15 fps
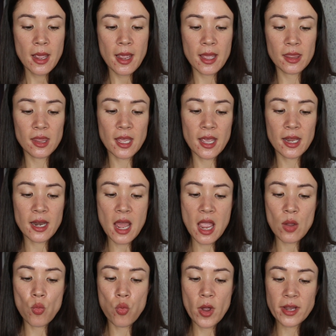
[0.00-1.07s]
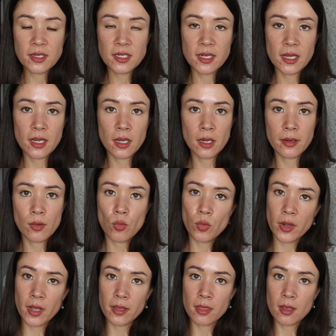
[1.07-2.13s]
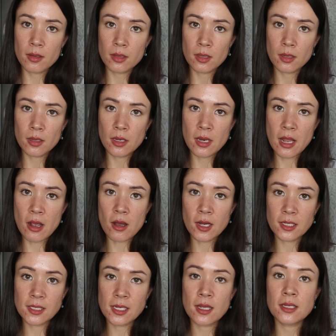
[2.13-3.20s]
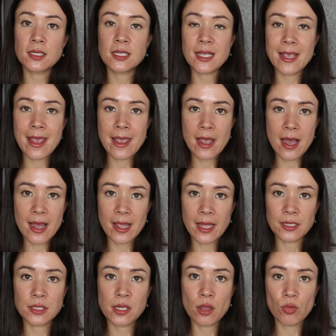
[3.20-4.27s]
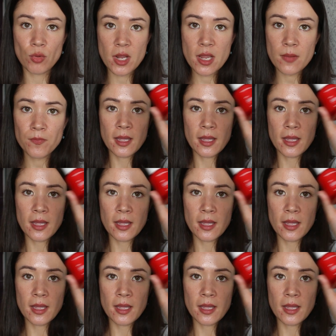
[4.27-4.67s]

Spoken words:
and then I went in with NIOD's CAIS3,